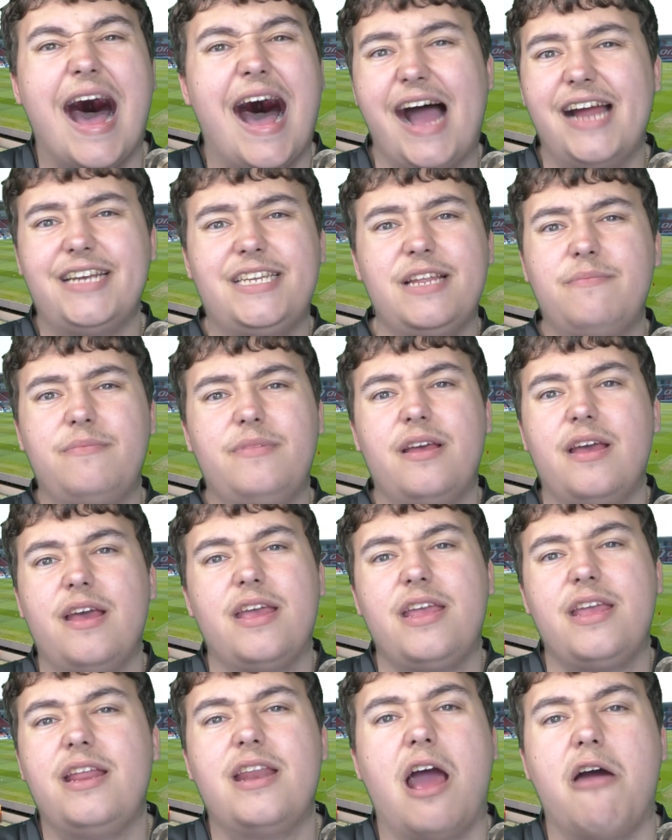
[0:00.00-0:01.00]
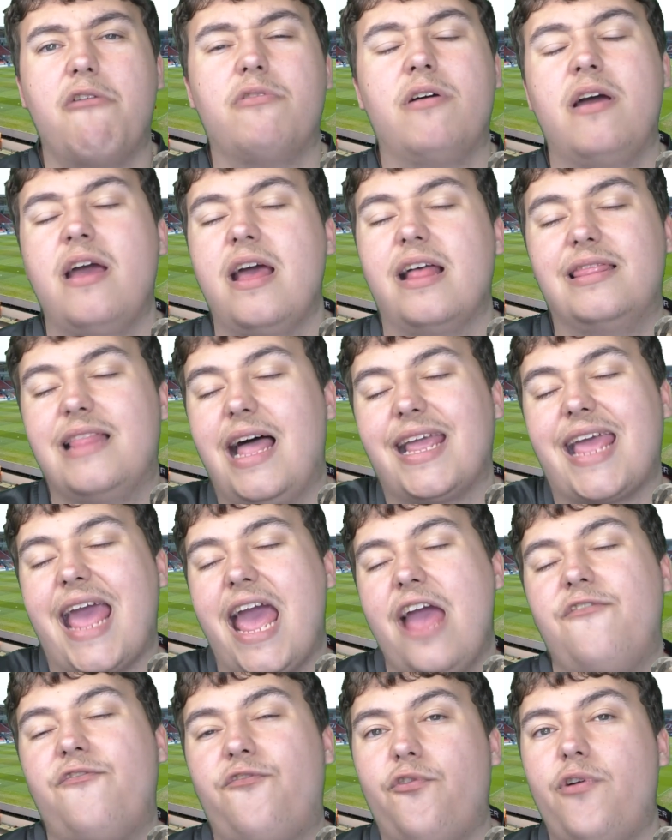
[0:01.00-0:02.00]
I didn't, you know, like
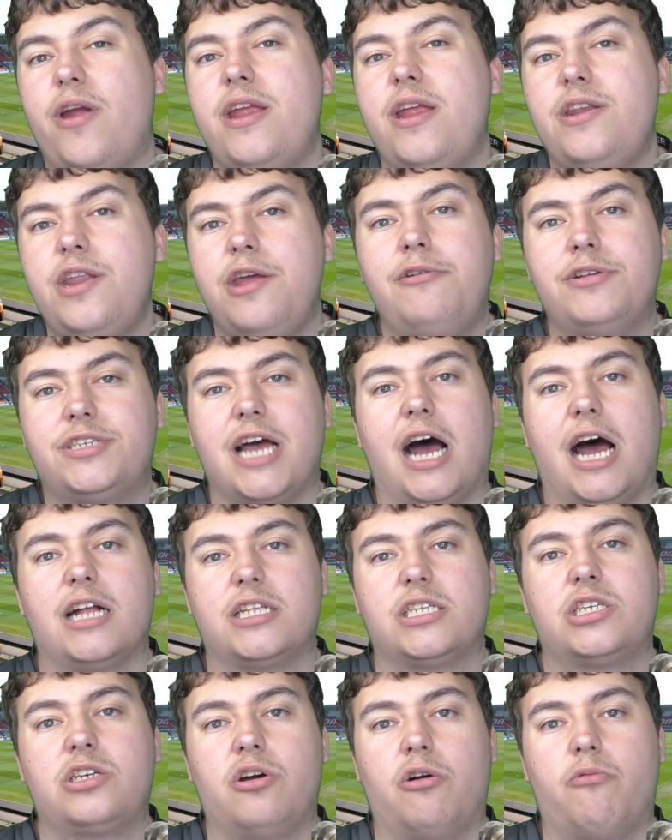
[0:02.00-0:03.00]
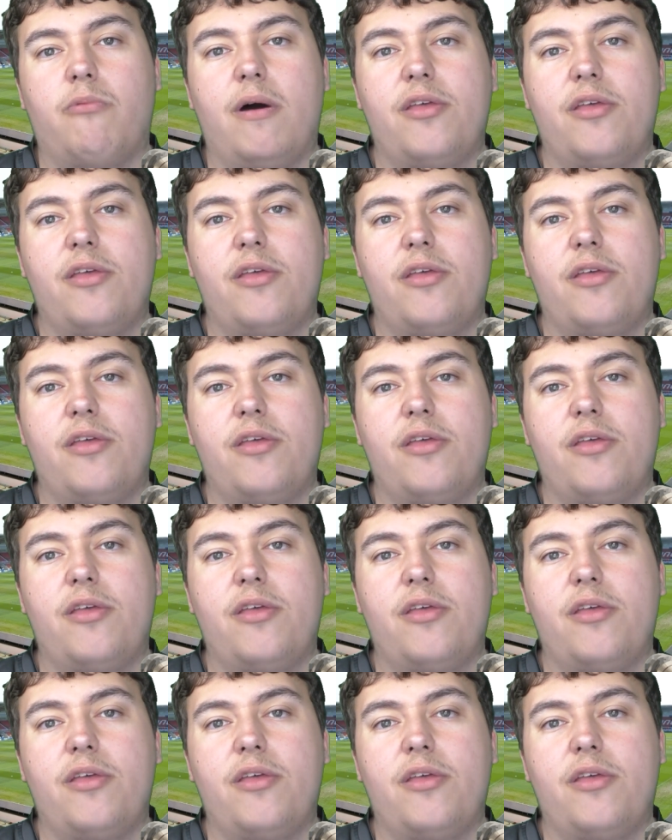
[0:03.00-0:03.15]
every news article,